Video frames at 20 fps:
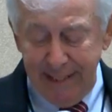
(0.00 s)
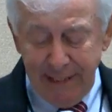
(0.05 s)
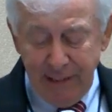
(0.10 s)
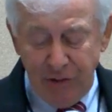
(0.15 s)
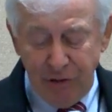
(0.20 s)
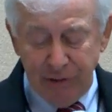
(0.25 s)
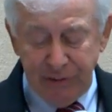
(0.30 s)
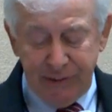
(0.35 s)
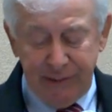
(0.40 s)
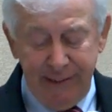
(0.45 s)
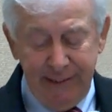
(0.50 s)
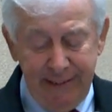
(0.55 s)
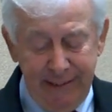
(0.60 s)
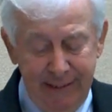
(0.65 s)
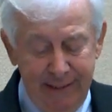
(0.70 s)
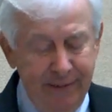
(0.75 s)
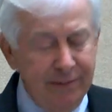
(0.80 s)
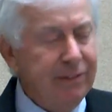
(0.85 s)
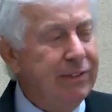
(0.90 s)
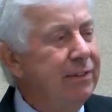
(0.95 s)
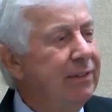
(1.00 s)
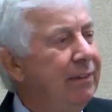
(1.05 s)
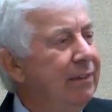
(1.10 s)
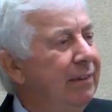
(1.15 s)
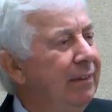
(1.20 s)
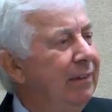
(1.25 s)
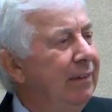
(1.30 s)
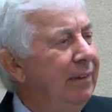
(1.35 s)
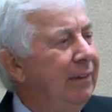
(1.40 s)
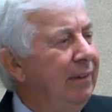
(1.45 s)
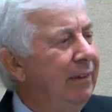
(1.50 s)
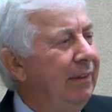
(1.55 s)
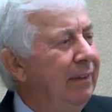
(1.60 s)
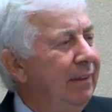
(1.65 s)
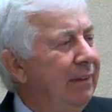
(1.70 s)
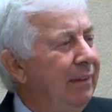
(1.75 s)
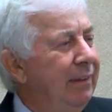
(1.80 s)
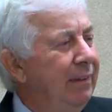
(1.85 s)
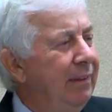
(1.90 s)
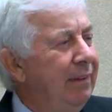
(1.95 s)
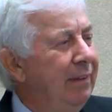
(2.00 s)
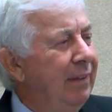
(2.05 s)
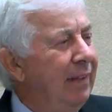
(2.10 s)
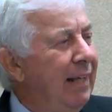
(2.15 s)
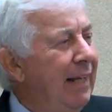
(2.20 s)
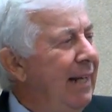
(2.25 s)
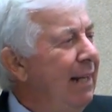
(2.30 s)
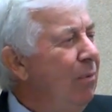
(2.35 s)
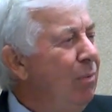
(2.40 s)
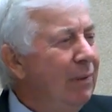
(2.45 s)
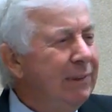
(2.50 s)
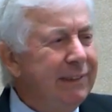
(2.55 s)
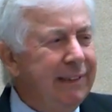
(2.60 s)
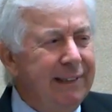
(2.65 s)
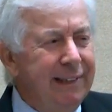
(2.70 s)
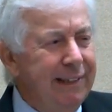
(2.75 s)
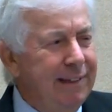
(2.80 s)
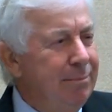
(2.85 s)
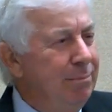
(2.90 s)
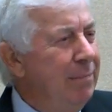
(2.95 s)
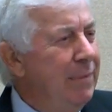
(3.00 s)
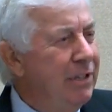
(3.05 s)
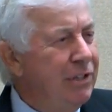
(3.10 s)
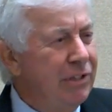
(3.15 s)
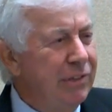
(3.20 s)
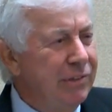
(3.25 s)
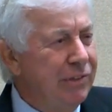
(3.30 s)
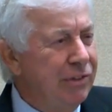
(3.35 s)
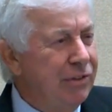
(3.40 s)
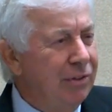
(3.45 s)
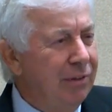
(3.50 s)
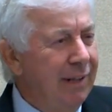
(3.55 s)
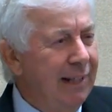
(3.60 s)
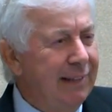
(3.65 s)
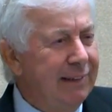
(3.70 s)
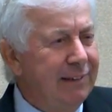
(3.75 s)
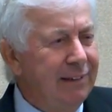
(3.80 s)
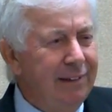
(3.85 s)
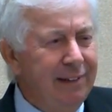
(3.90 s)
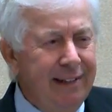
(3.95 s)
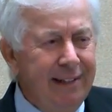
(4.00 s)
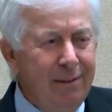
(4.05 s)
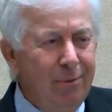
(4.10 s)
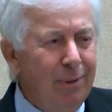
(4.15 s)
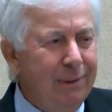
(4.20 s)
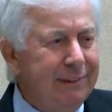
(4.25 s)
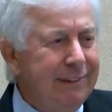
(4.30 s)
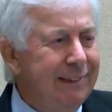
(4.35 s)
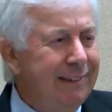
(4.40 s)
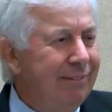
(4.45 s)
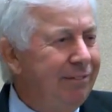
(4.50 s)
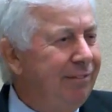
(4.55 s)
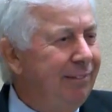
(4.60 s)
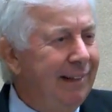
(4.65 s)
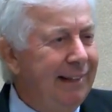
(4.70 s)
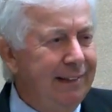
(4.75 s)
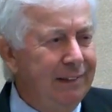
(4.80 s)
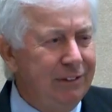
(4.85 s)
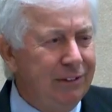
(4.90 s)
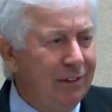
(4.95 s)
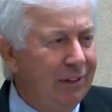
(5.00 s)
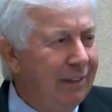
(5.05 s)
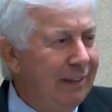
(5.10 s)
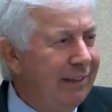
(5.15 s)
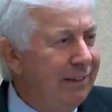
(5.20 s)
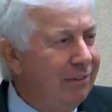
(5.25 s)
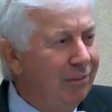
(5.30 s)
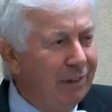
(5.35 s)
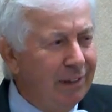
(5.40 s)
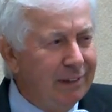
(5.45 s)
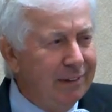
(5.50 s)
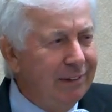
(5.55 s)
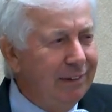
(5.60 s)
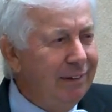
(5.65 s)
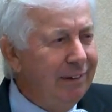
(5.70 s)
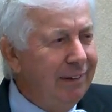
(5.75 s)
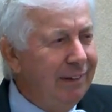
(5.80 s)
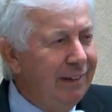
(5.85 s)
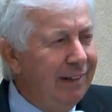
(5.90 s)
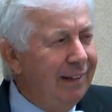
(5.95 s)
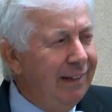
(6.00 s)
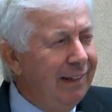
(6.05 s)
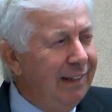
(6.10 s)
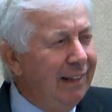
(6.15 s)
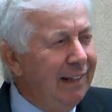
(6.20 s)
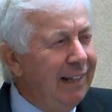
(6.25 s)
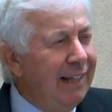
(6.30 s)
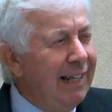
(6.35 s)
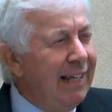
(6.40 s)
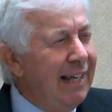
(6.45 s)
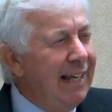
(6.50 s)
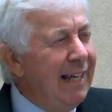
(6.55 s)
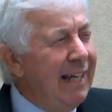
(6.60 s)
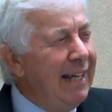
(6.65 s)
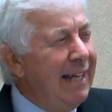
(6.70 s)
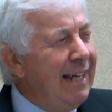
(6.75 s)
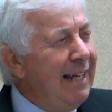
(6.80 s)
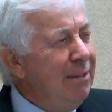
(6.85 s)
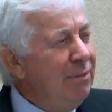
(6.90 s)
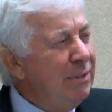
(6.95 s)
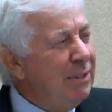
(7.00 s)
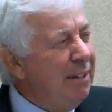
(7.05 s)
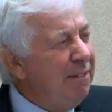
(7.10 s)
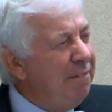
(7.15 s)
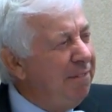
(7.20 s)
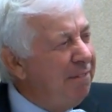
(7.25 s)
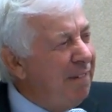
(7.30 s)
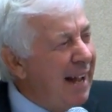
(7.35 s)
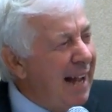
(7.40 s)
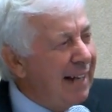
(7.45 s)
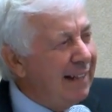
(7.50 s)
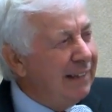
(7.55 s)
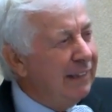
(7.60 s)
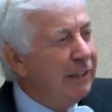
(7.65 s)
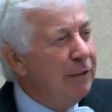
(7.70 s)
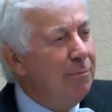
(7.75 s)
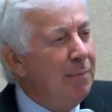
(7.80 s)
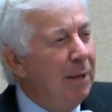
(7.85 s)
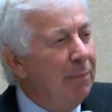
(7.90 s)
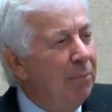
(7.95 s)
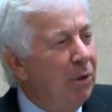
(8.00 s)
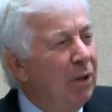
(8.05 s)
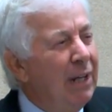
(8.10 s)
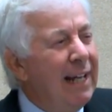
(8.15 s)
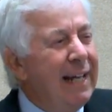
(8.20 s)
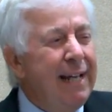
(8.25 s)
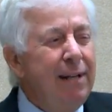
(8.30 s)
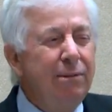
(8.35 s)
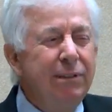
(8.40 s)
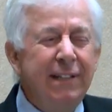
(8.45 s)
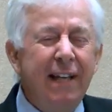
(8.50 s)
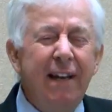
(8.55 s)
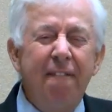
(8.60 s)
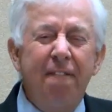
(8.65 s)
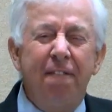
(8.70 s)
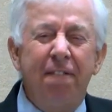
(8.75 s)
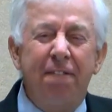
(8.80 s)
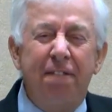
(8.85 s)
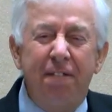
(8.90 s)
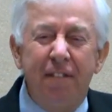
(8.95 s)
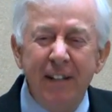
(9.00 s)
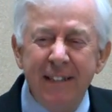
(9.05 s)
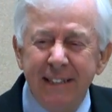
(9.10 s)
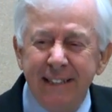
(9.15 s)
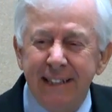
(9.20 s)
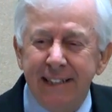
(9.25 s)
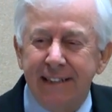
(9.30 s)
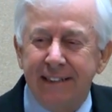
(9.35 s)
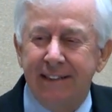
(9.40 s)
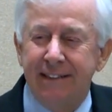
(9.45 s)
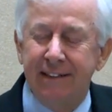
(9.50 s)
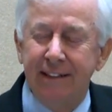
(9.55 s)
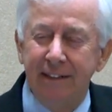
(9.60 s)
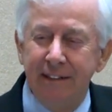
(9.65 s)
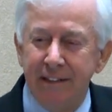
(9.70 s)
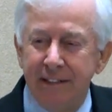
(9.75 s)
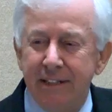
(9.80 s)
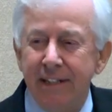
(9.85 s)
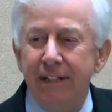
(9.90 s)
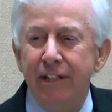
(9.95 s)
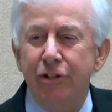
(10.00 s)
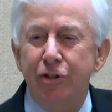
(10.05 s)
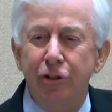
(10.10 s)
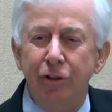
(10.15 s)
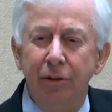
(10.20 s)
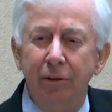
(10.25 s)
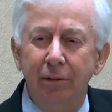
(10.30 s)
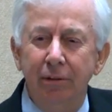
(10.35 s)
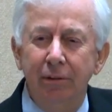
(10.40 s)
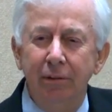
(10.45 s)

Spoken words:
interesting is, he wasn't an admissions director. He wasn't a financial aid director. He was a faculty member. He was a physics teacher,